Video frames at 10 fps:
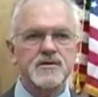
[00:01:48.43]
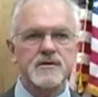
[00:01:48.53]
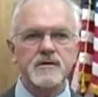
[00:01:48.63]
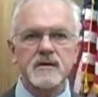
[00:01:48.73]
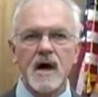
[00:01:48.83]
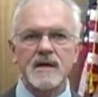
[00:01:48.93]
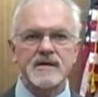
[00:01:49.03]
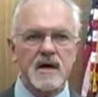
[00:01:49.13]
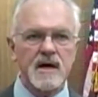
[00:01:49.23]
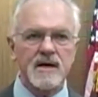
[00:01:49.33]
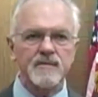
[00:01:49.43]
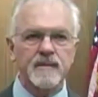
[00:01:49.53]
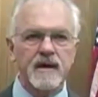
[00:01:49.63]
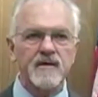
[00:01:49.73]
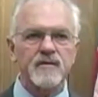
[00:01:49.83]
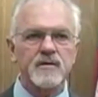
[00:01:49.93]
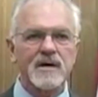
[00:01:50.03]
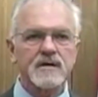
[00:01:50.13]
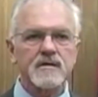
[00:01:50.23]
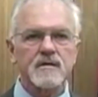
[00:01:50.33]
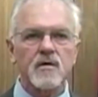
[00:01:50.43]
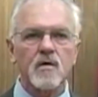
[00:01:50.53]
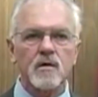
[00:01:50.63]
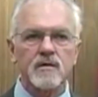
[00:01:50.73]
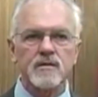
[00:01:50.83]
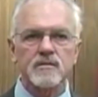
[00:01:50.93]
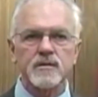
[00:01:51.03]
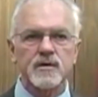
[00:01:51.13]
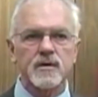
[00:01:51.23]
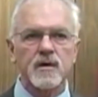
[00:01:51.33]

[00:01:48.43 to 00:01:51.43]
to assign to any piece of evidence.